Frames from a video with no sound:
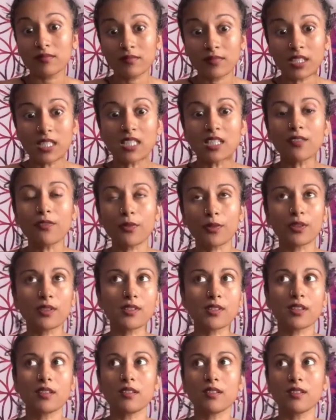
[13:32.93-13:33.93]
The
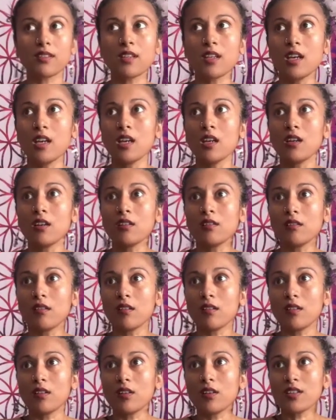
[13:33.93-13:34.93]
difference is
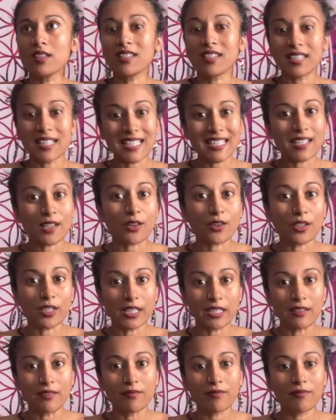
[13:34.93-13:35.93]

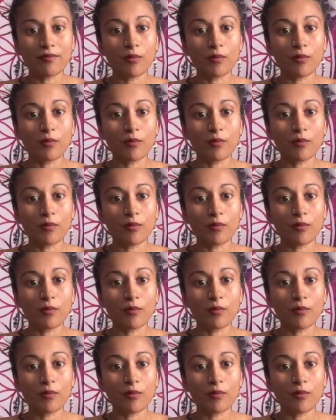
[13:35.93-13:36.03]
sincerity.